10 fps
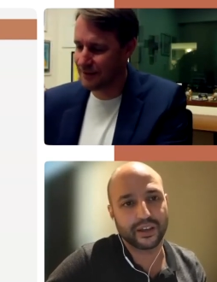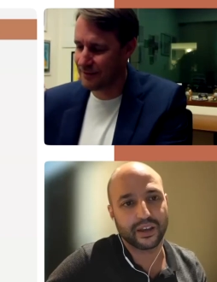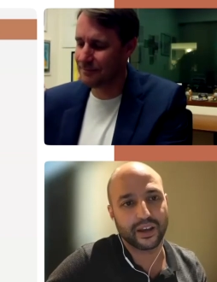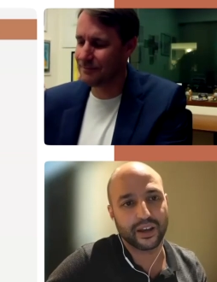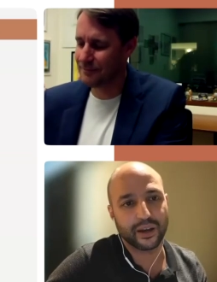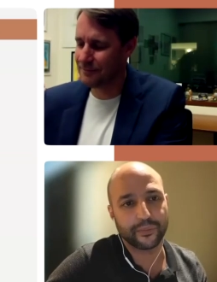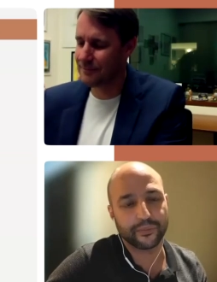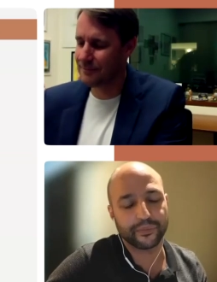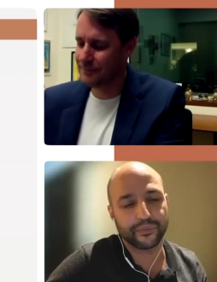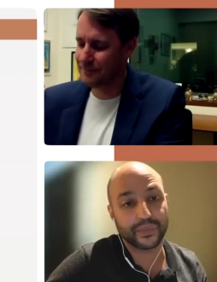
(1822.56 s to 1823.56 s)
Speaker 1: Hmm.
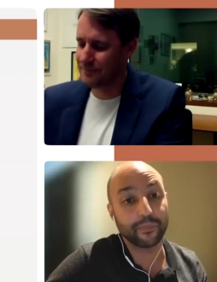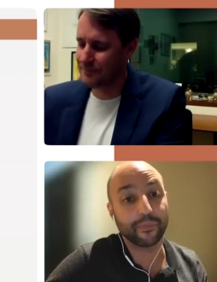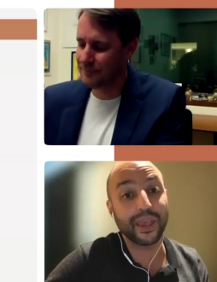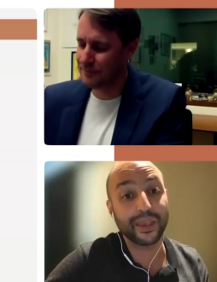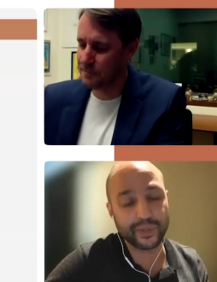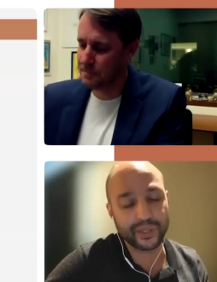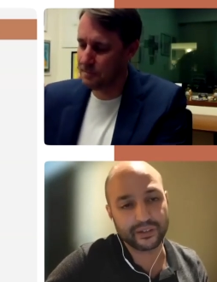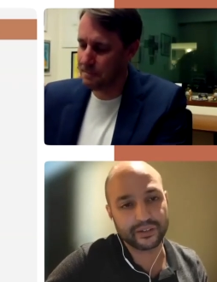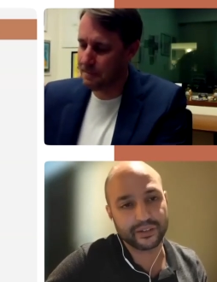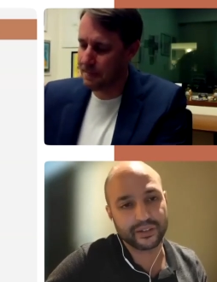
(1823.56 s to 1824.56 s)
Um,
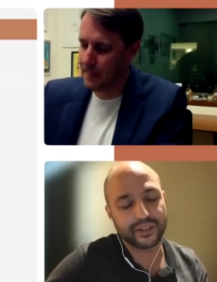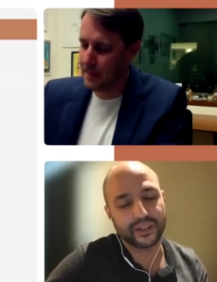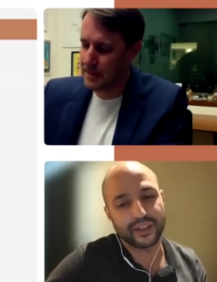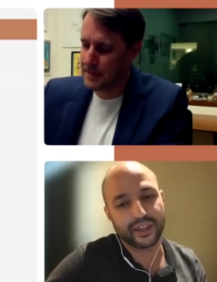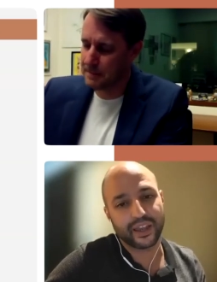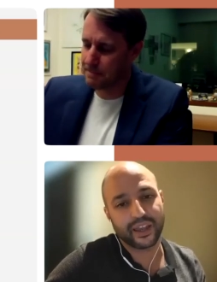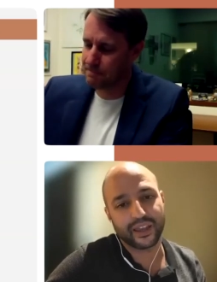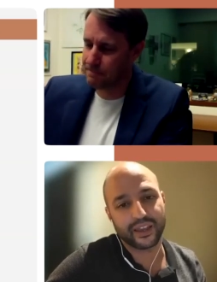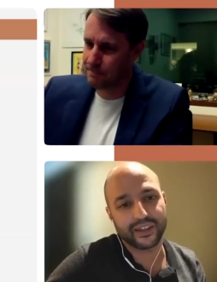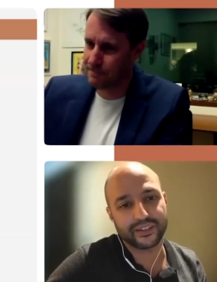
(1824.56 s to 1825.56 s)
maybe,
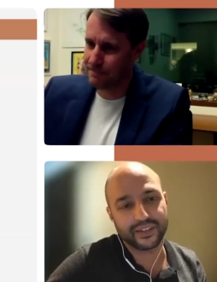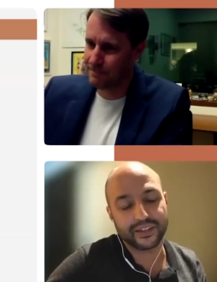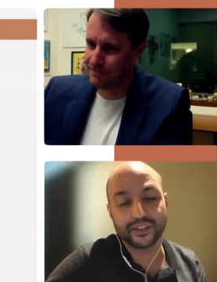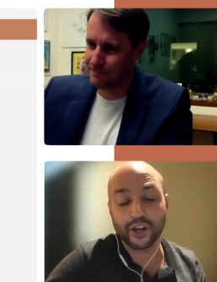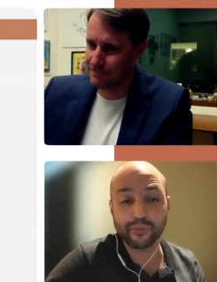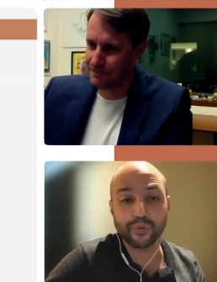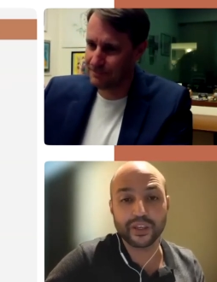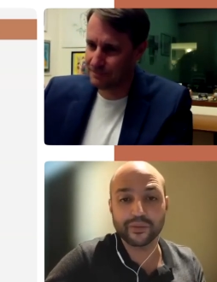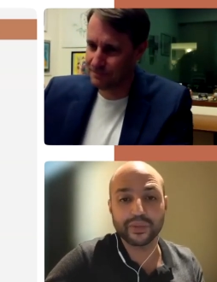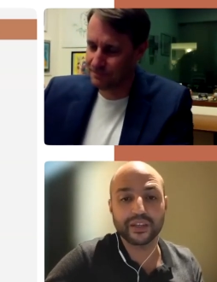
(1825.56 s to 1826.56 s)
and it's
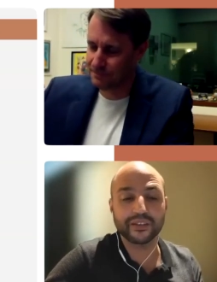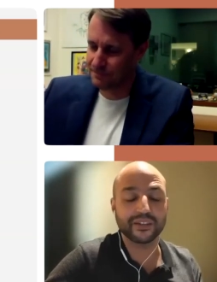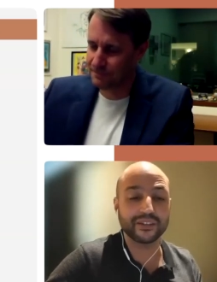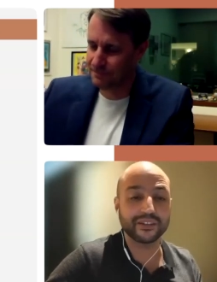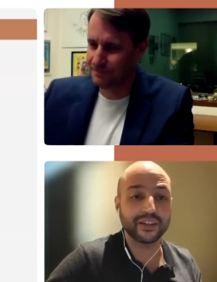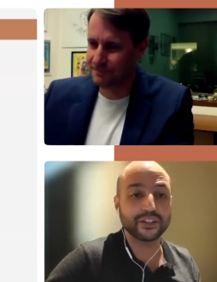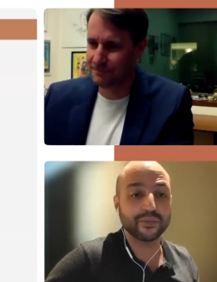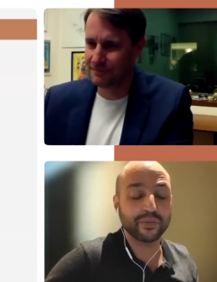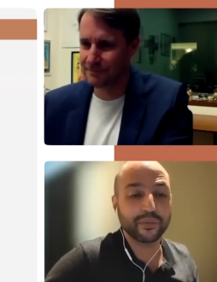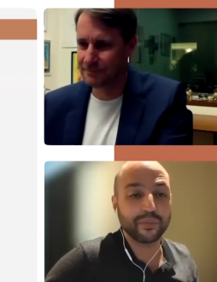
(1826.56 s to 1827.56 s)
heartbreaking because it's such
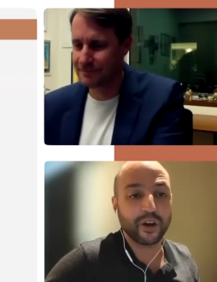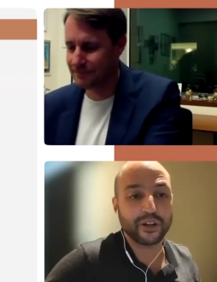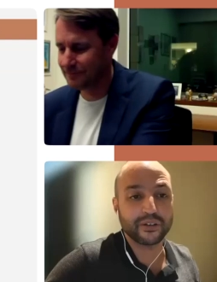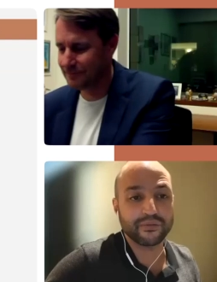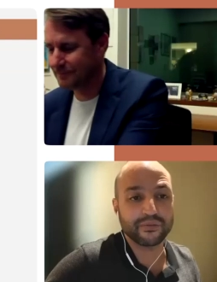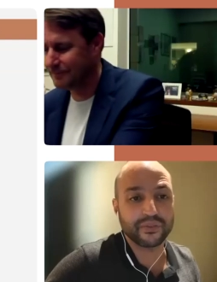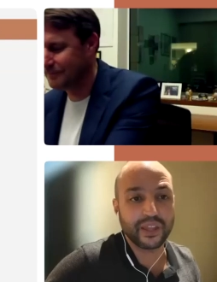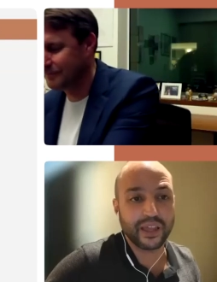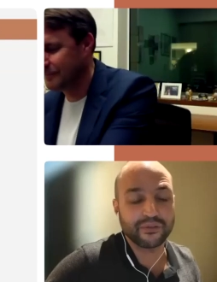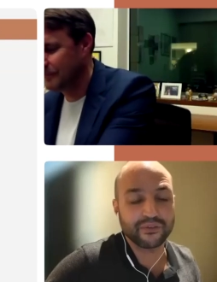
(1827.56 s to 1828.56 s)
a big part of
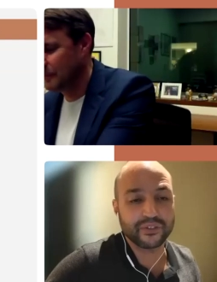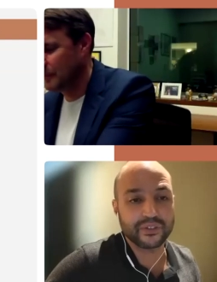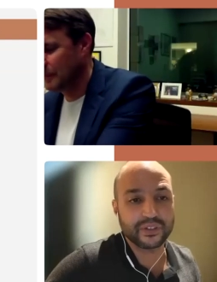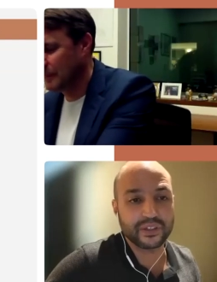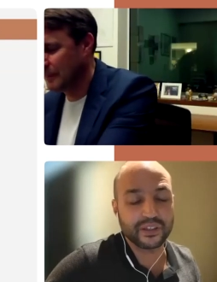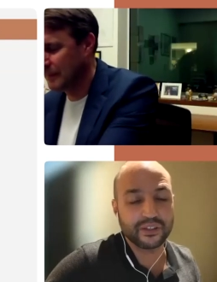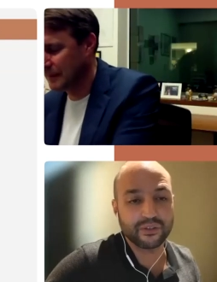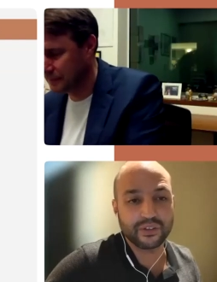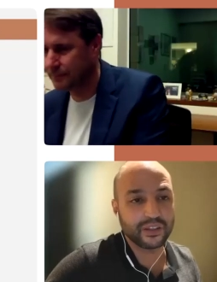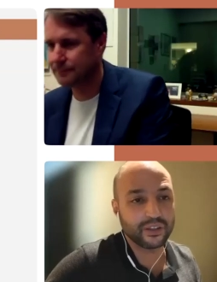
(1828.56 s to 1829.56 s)
life in
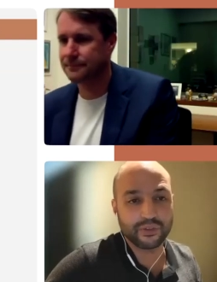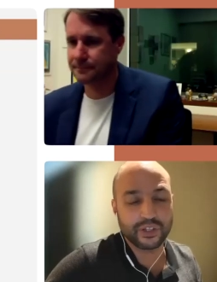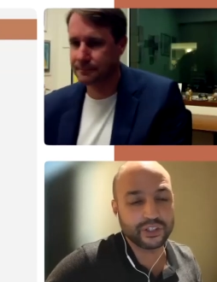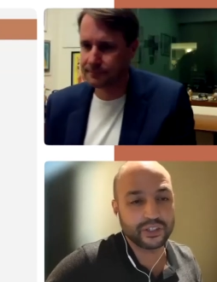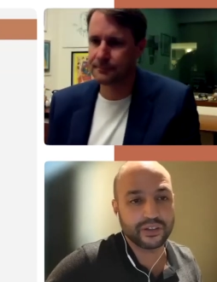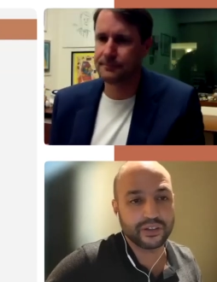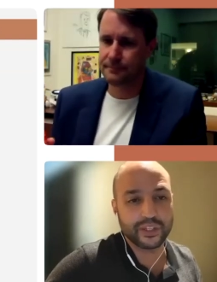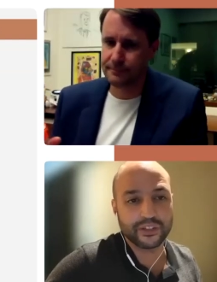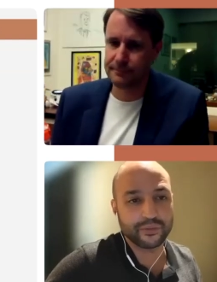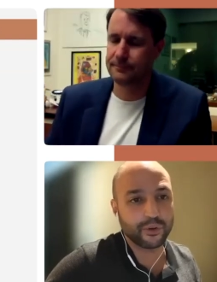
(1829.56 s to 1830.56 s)
the in the region. I
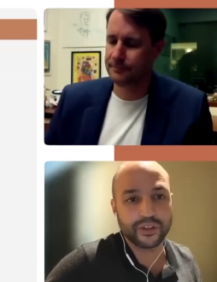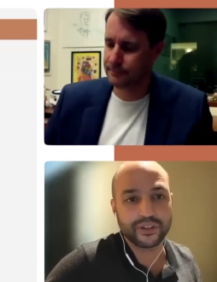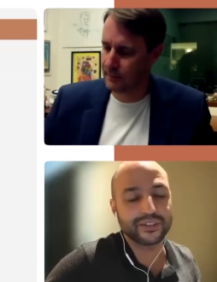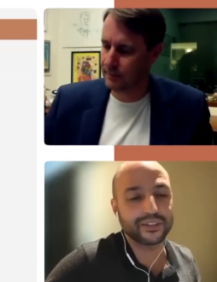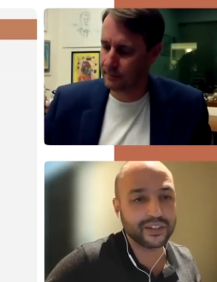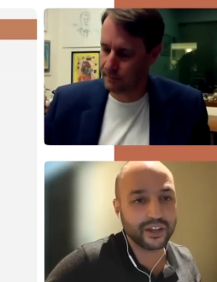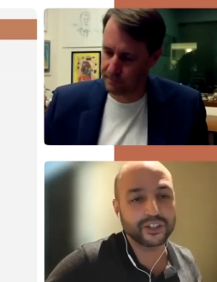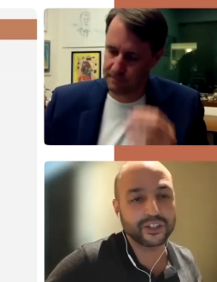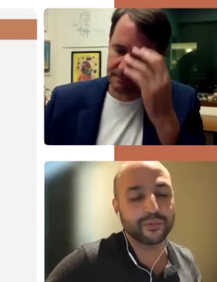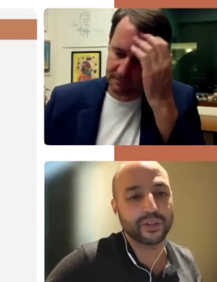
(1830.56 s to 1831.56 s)
mean, sport is
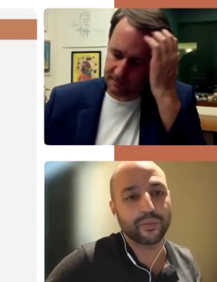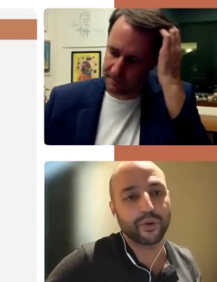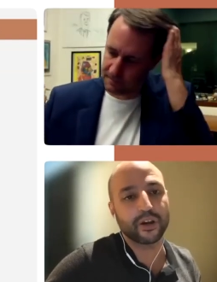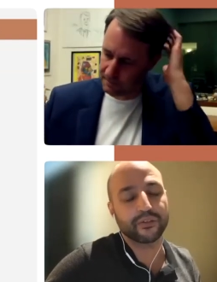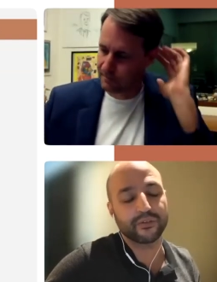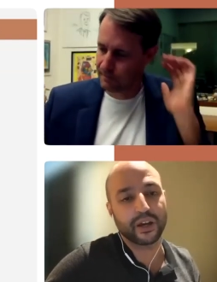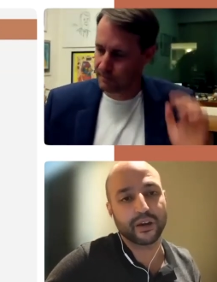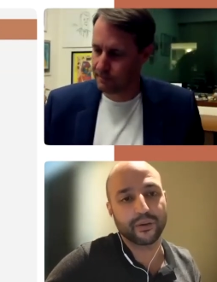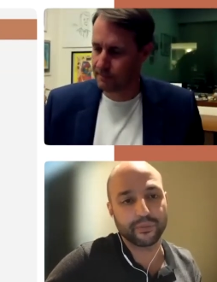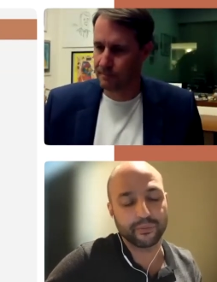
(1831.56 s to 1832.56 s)
such a big part,
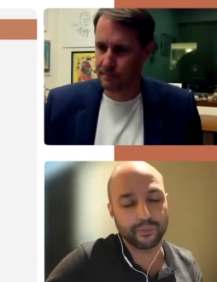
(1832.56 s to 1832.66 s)
uh,